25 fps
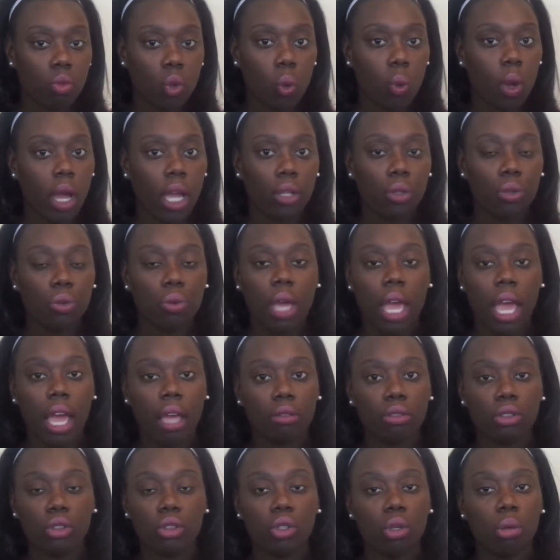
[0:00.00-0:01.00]
why you
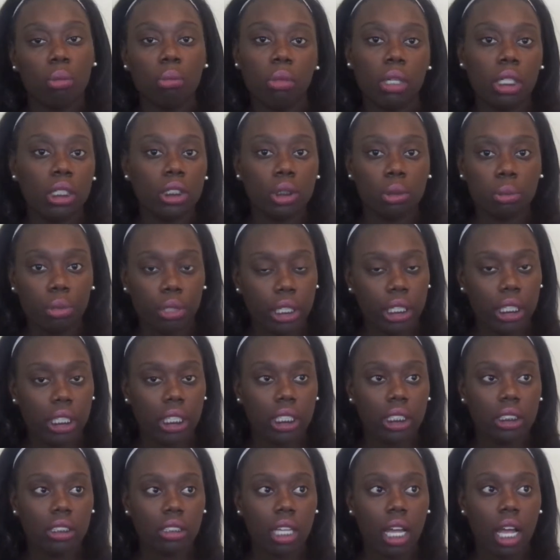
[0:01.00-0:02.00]
have so much
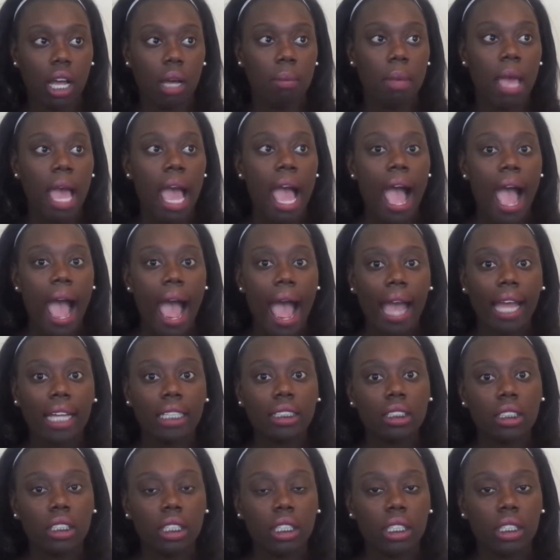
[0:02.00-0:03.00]
breakage.
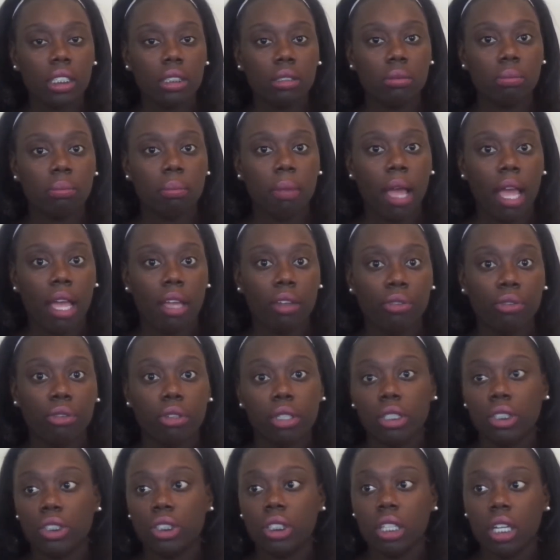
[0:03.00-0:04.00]
I learned my
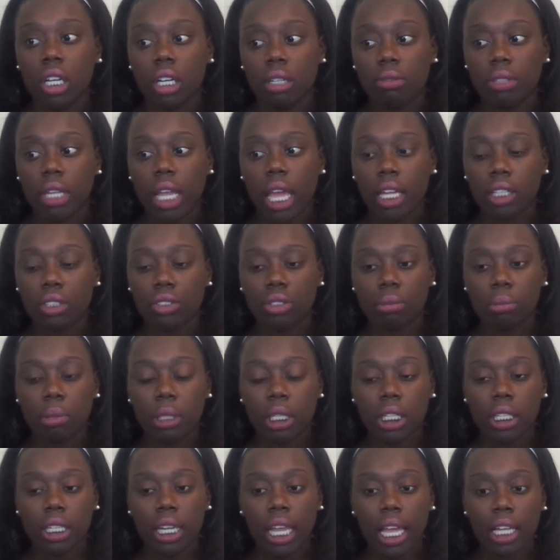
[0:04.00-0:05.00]
first year of
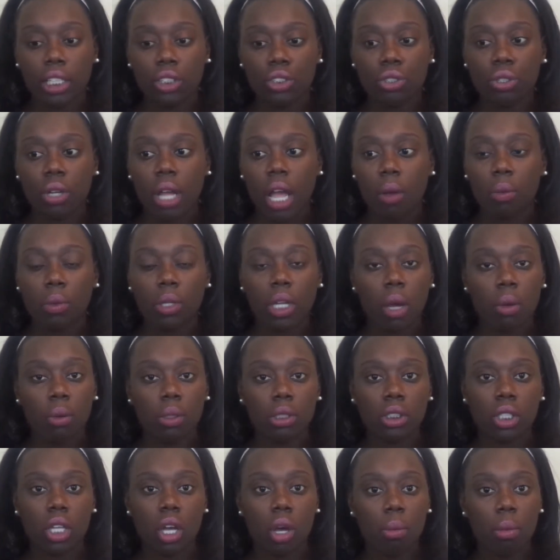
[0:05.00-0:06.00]
being natural, I would
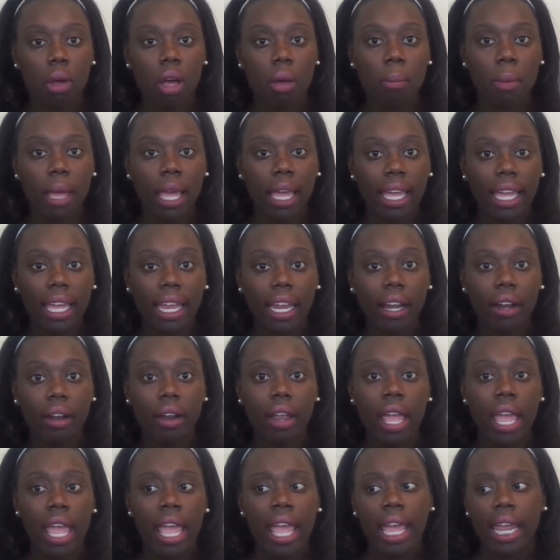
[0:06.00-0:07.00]
always comb out my hair,
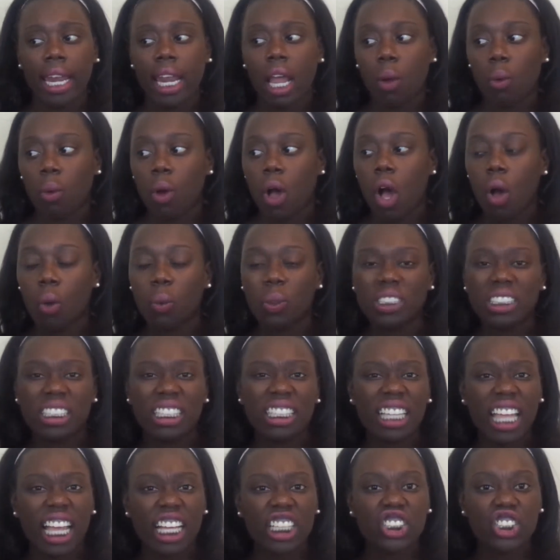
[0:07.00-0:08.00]
and I would always
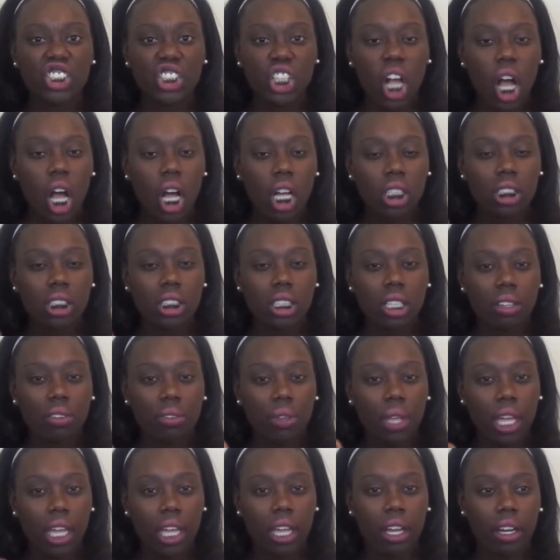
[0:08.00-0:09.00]
get like chunks
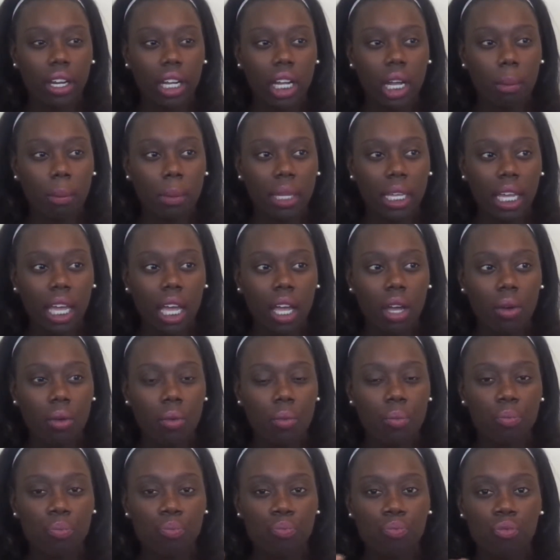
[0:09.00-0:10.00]
of hair coming
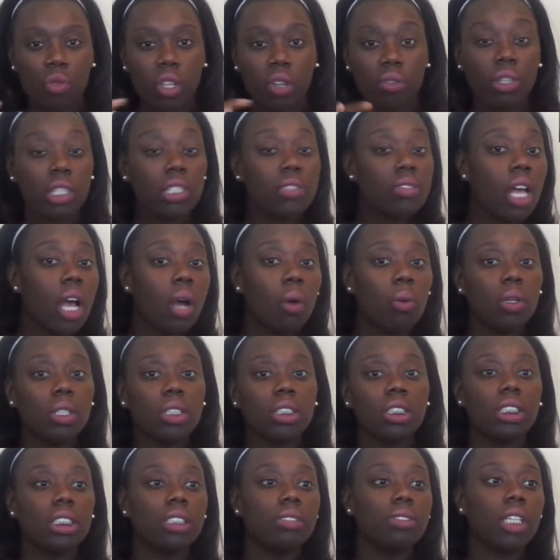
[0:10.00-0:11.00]
out. First of all, I
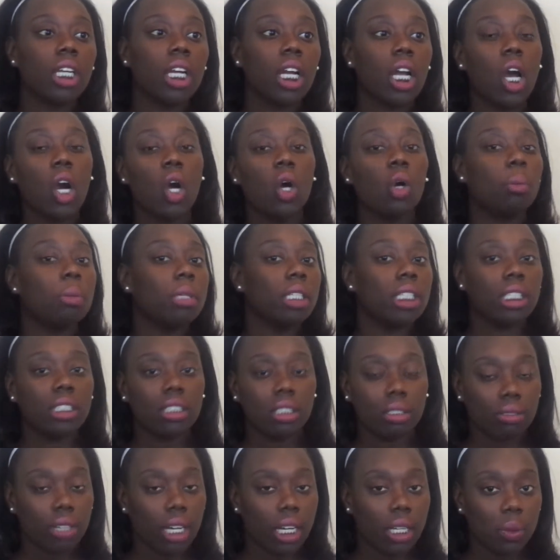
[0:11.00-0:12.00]
wasn't even combing it
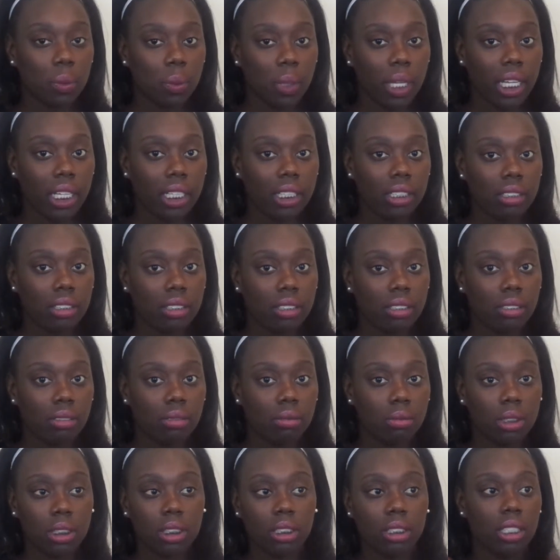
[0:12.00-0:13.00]
the right way,
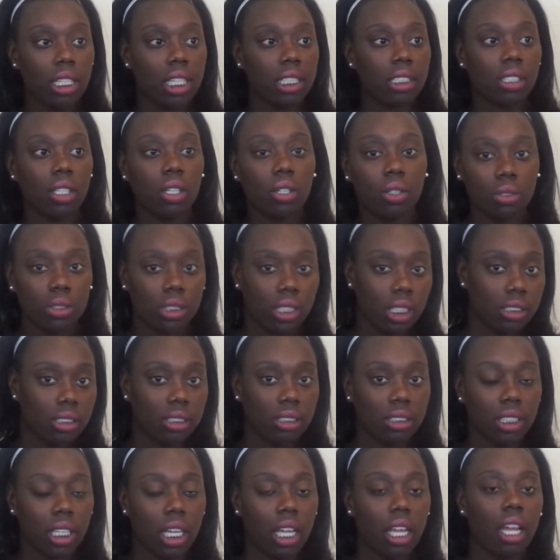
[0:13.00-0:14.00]
which that's a whole
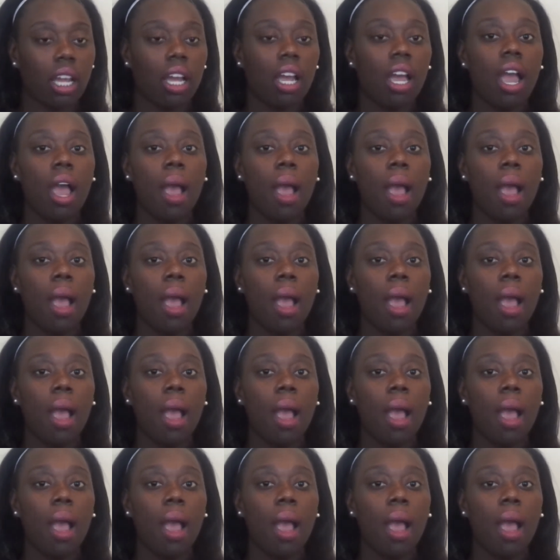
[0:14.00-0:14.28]
nother thing,